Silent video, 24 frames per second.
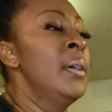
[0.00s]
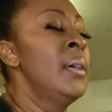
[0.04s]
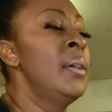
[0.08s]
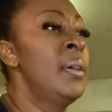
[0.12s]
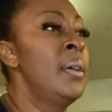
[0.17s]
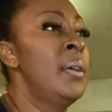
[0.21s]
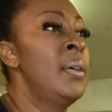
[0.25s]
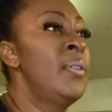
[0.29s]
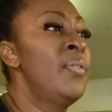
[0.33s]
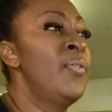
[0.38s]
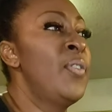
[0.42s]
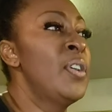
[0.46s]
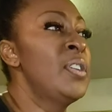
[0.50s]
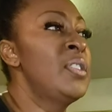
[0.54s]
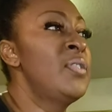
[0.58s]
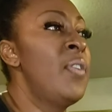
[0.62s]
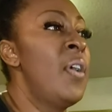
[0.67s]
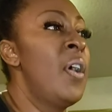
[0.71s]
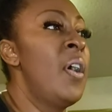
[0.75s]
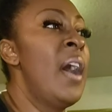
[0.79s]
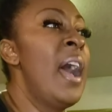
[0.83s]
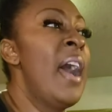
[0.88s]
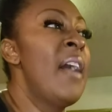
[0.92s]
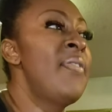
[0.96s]
first of all
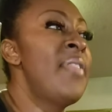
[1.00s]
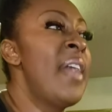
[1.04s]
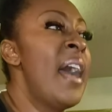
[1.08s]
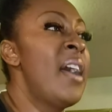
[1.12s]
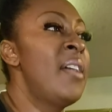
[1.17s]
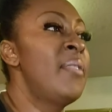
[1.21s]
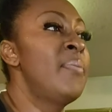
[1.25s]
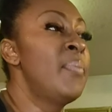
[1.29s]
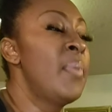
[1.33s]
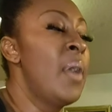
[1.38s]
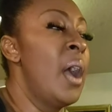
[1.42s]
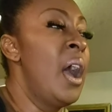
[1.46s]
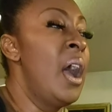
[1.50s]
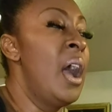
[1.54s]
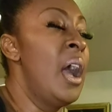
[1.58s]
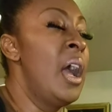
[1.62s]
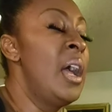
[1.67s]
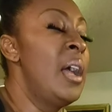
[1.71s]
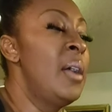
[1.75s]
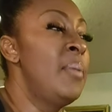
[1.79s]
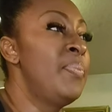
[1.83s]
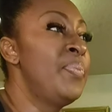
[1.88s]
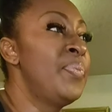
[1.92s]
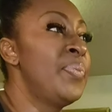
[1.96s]
have that
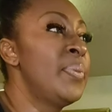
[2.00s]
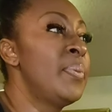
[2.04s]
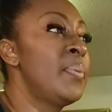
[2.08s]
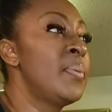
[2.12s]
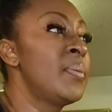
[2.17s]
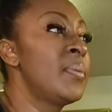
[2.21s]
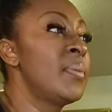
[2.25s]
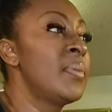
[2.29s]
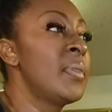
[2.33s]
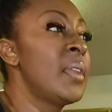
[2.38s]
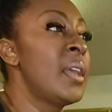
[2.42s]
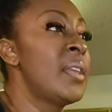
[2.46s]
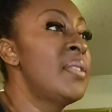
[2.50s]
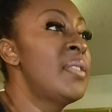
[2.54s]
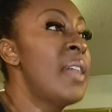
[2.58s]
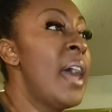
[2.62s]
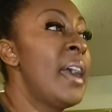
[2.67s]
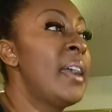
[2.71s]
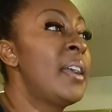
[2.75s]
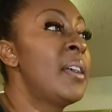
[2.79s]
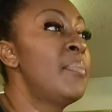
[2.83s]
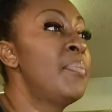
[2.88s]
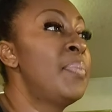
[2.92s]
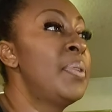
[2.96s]
um, that
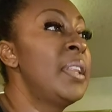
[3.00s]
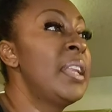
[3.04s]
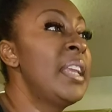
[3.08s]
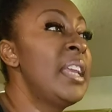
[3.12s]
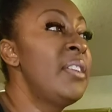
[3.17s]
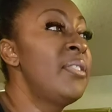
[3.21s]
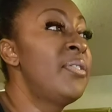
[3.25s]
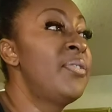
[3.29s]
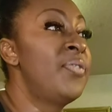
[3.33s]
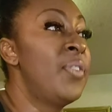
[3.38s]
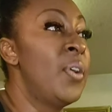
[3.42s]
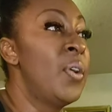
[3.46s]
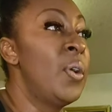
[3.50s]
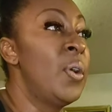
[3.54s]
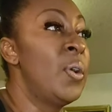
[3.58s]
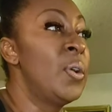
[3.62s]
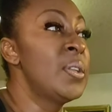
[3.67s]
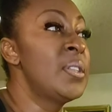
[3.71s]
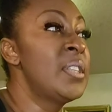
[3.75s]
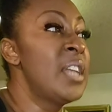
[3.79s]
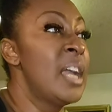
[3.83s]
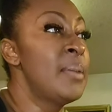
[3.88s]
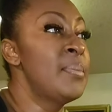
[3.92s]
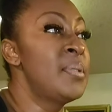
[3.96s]
complete full
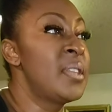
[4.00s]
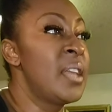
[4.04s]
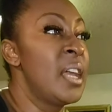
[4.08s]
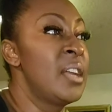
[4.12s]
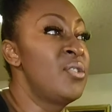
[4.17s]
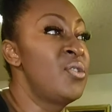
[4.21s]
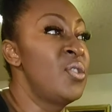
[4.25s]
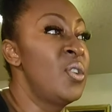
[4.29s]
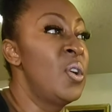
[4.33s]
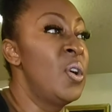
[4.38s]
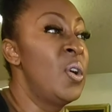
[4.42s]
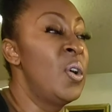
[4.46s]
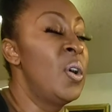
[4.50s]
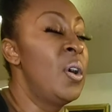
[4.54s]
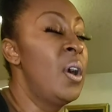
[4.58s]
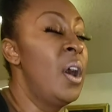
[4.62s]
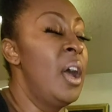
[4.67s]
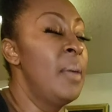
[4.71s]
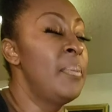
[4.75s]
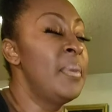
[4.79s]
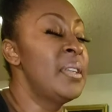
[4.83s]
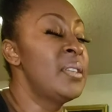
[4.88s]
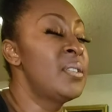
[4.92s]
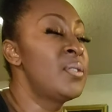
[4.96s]
time schedule. I
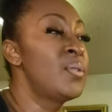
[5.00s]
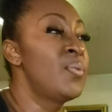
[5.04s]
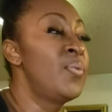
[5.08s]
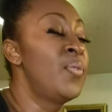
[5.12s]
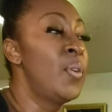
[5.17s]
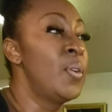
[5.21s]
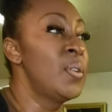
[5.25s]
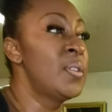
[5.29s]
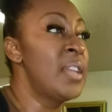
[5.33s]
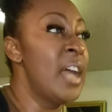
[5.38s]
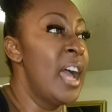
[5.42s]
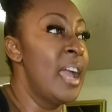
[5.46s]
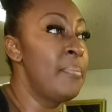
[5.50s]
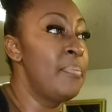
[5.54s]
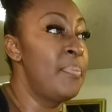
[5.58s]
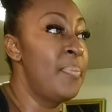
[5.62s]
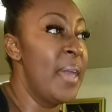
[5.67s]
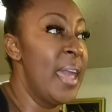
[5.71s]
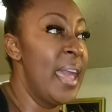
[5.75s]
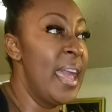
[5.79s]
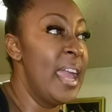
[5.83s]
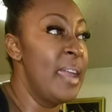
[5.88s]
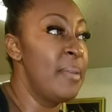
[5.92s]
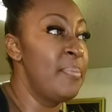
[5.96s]
mean full time
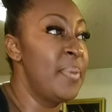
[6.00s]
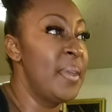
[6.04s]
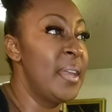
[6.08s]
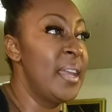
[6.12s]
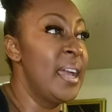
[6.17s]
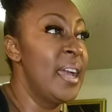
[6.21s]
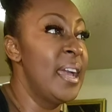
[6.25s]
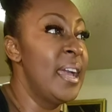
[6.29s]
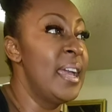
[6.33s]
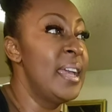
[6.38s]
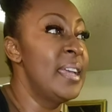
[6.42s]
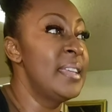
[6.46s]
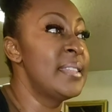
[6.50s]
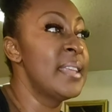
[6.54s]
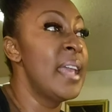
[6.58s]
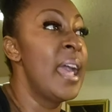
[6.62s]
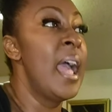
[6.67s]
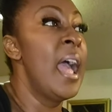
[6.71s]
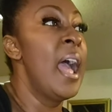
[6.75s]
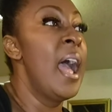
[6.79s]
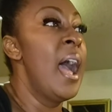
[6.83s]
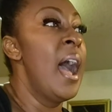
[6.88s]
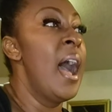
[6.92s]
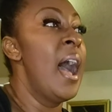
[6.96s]
pay because
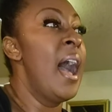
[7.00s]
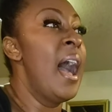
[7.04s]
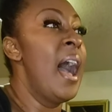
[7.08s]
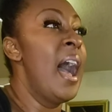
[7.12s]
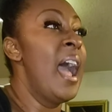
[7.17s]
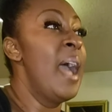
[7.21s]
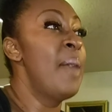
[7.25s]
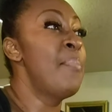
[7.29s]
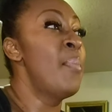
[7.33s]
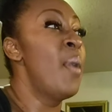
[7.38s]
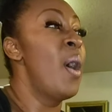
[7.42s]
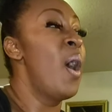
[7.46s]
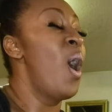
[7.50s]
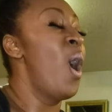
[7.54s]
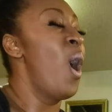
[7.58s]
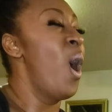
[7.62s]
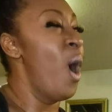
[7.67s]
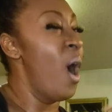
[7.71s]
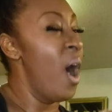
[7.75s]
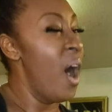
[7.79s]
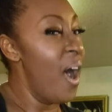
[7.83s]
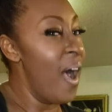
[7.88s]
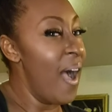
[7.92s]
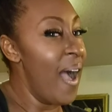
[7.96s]
I'm
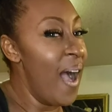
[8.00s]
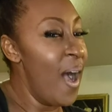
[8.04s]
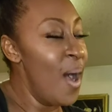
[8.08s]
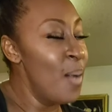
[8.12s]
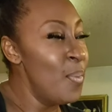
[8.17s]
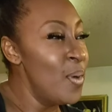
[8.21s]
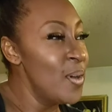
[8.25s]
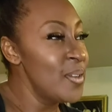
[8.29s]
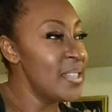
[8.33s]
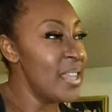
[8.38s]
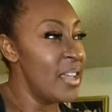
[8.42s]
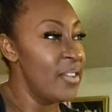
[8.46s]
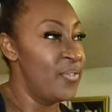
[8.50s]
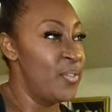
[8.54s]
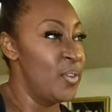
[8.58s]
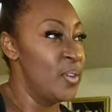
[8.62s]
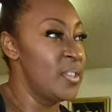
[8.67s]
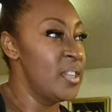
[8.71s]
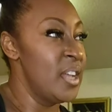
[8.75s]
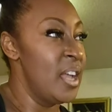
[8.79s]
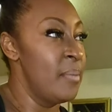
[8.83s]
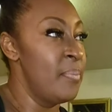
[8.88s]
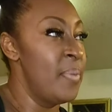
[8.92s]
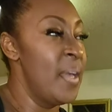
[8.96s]
almost at full time
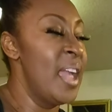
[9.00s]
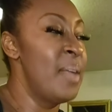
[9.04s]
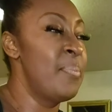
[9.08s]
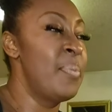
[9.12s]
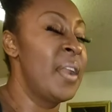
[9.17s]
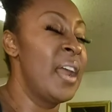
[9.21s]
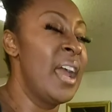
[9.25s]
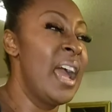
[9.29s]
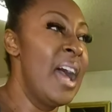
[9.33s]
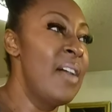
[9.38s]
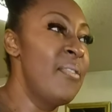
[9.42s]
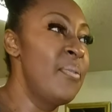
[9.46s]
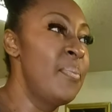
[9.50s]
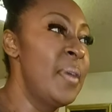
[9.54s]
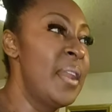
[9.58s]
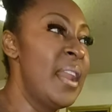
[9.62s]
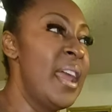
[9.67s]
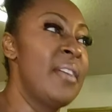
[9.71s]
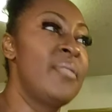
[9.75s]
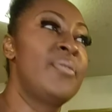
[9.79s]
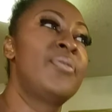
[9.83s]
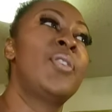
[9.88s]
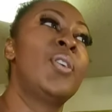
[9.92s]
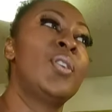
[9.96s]
pay, but I haven't been at
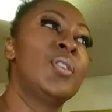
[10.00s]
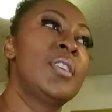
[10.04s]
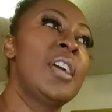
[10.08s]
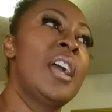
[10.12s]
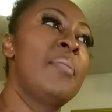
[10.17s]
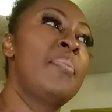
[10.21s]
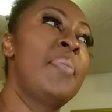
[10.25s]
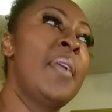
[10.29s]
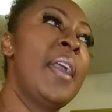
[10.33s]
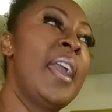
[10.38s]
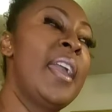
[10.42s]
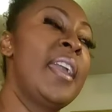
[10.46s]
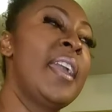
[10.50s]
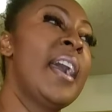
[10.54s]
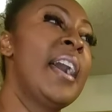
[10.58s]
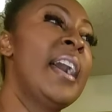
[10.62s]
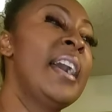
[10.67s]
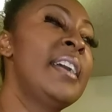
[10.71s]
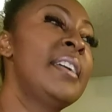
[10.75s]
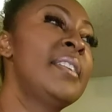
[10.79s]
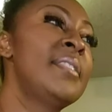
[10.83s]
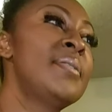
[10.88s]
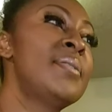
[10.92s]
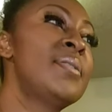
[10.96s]
full time pay yet.
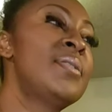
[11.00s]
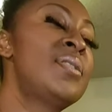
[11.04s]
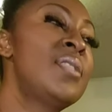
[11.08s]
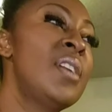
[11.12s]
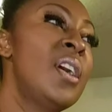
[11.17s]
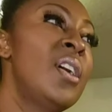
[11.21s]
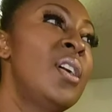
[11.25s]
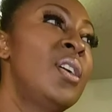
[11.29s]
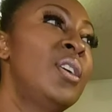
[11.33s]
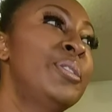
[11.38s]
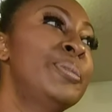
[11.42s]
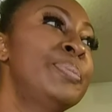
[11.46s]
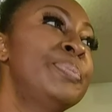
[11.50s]
So